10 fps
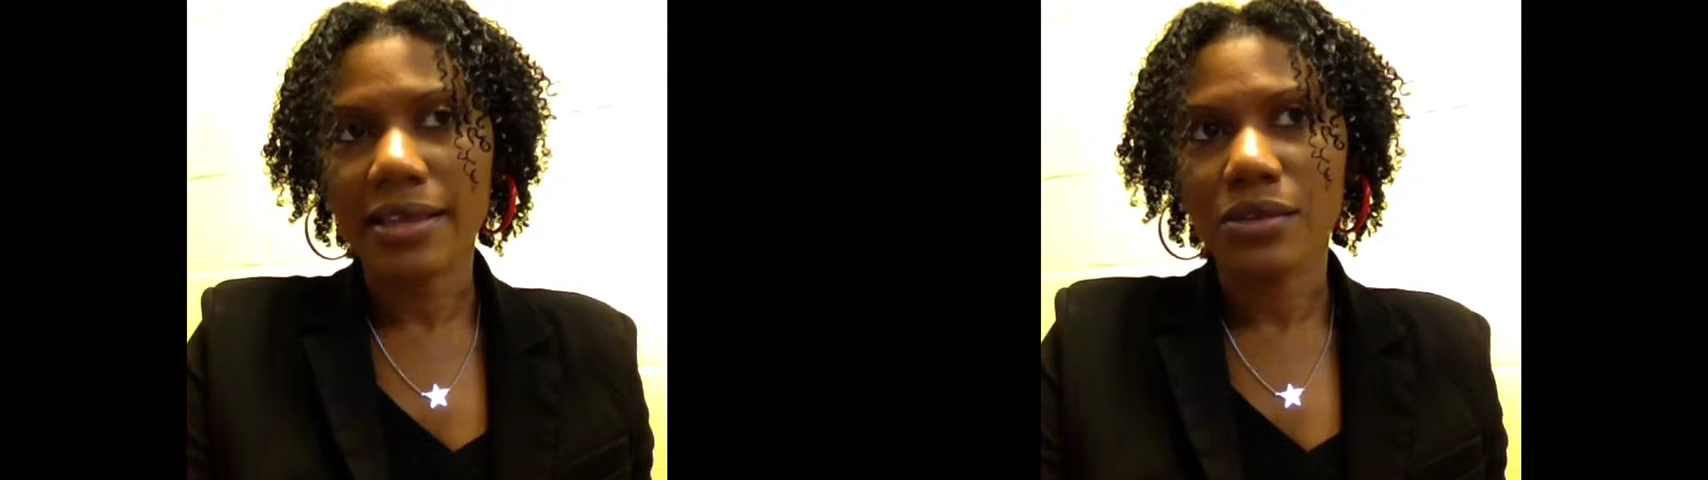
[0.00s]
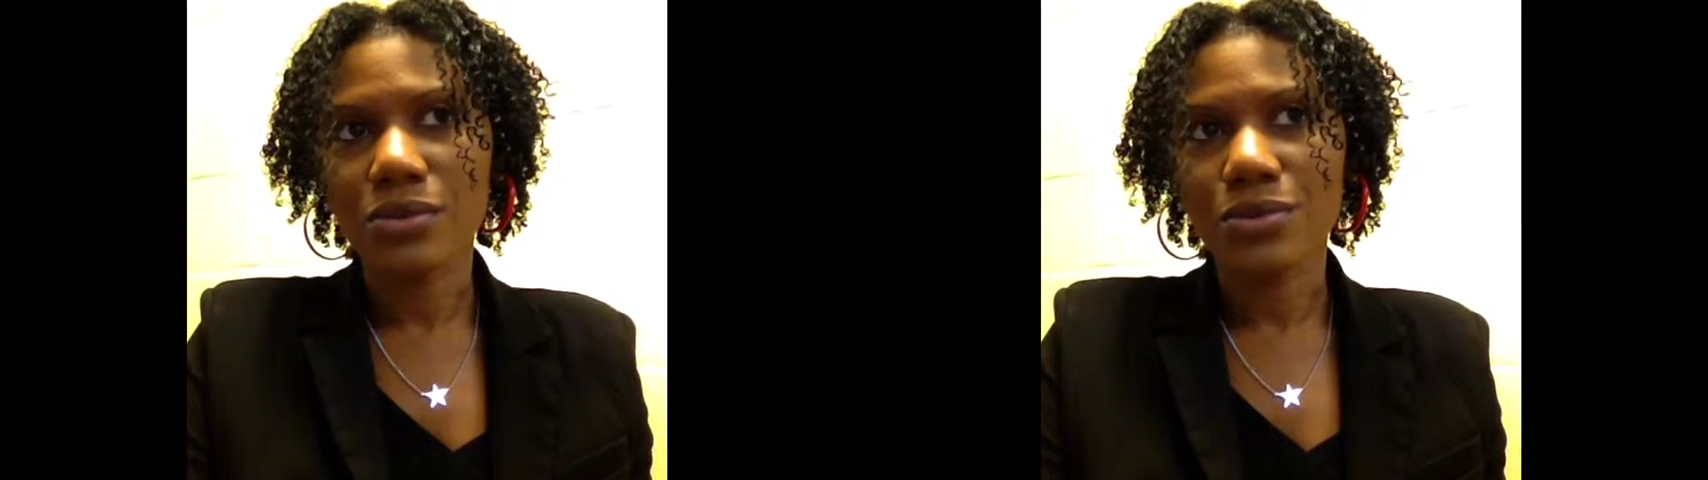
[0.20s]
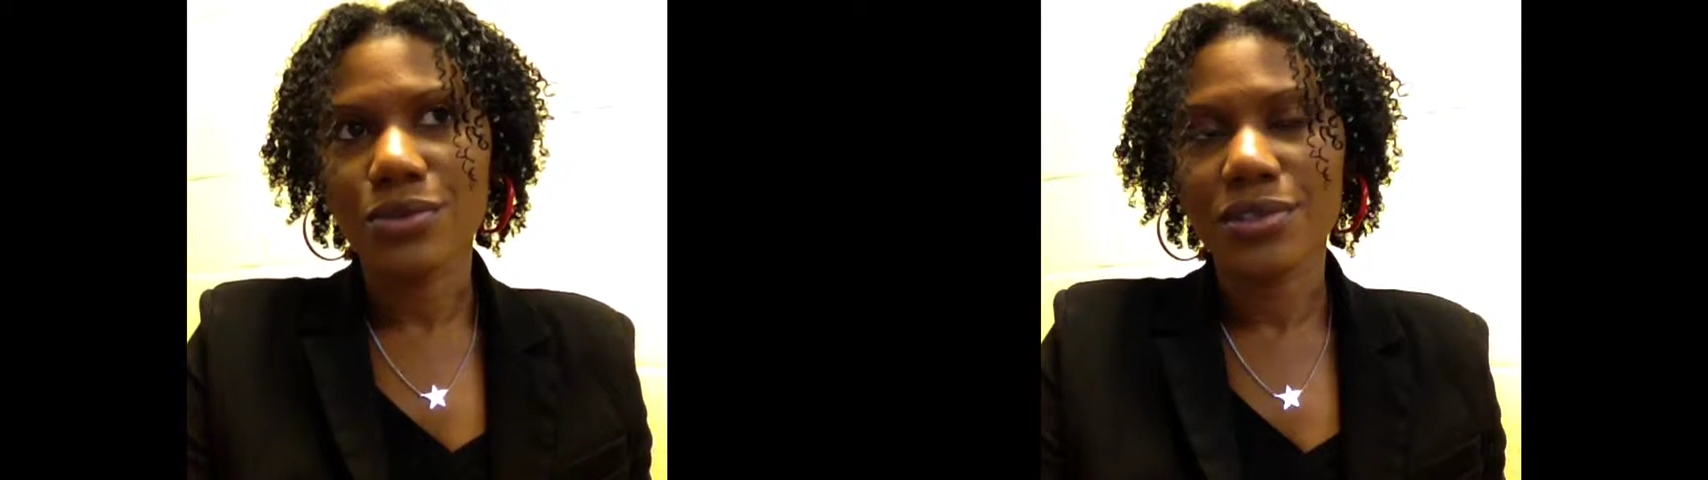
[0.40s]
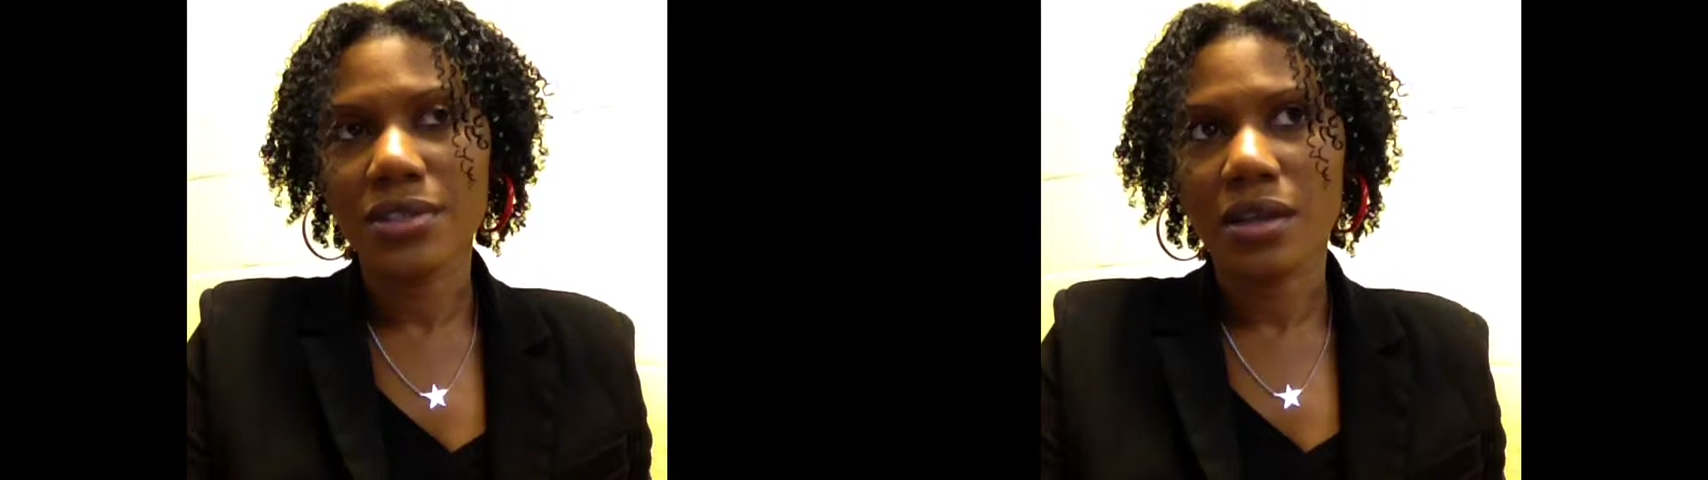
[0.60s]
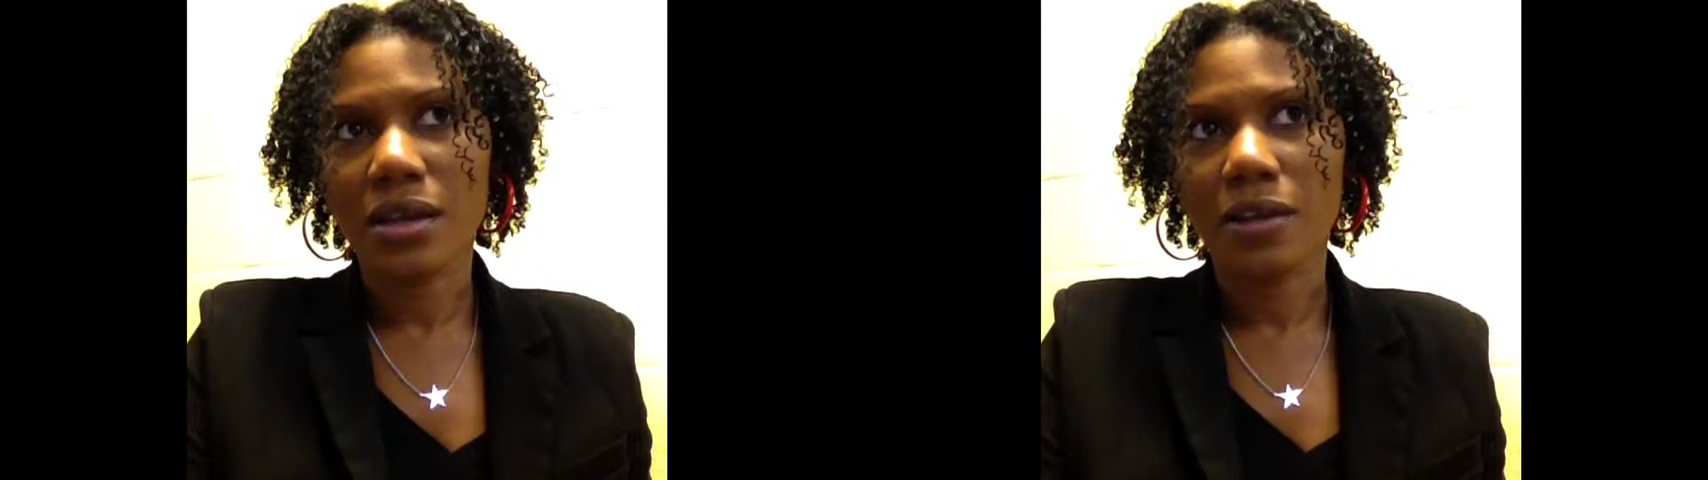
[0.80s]
used
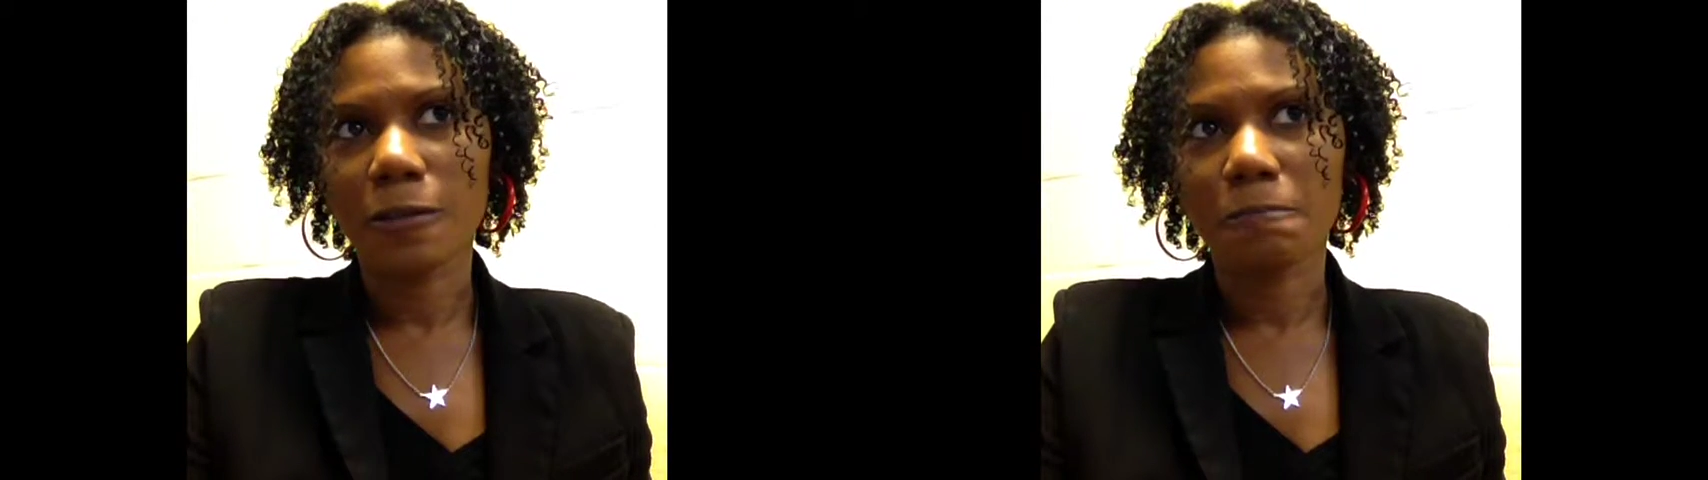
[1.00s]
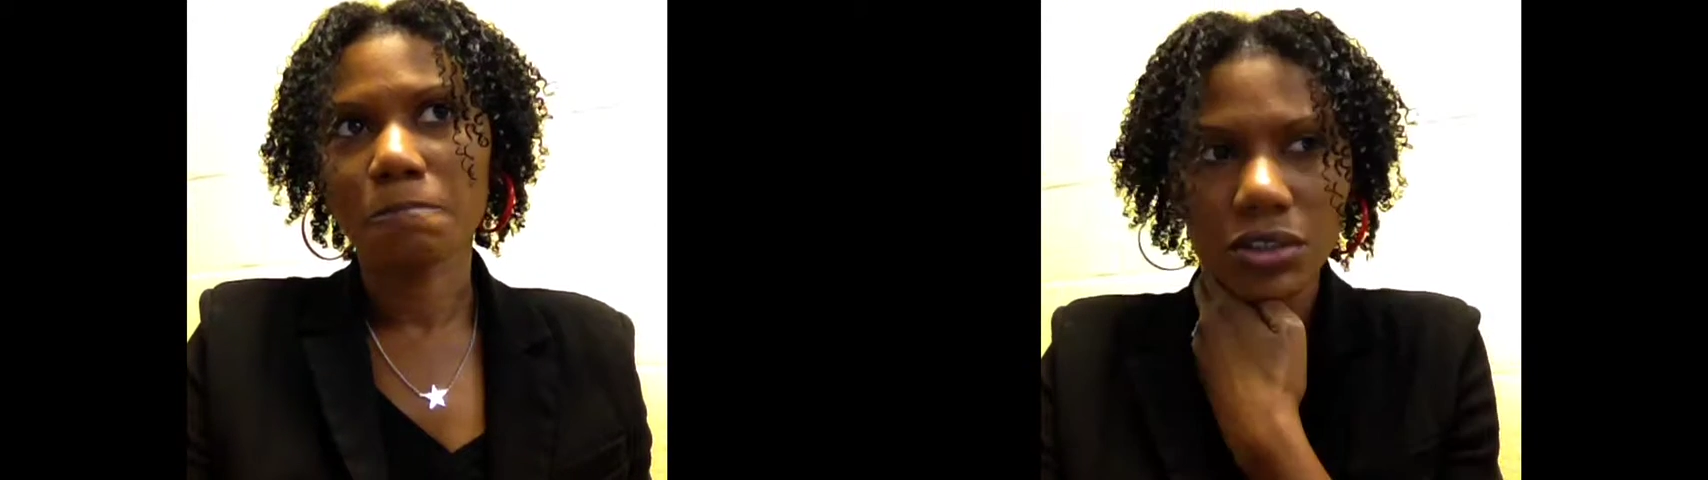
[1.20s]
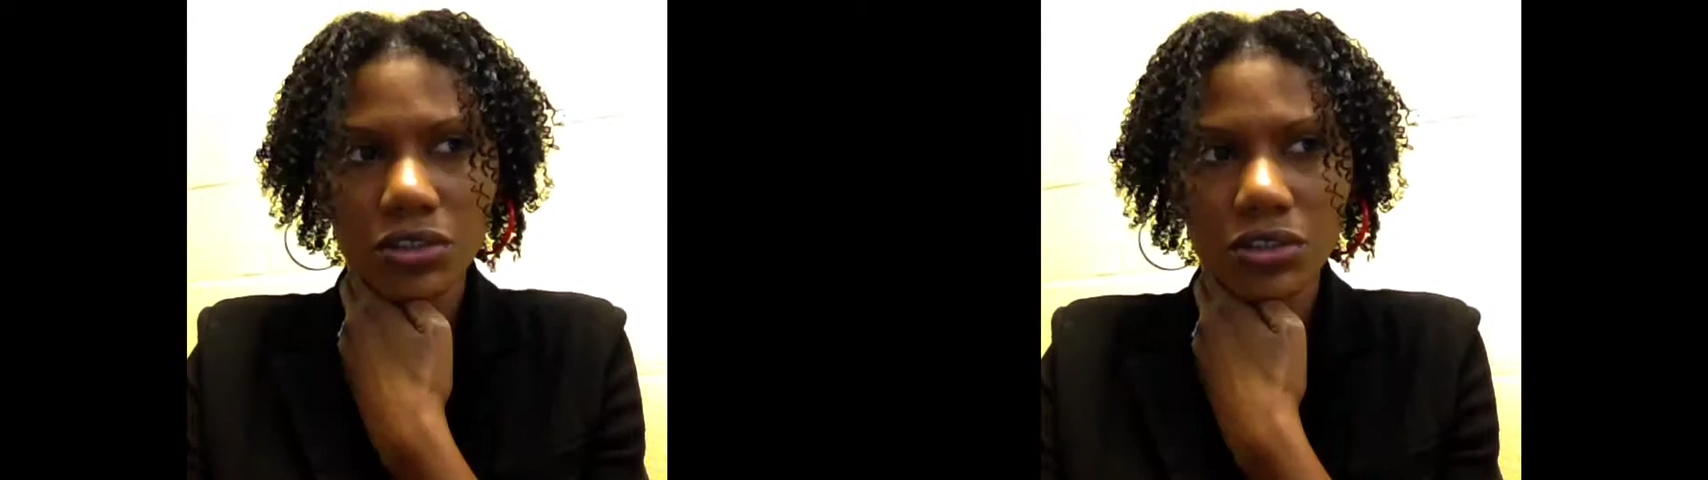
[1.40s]
um,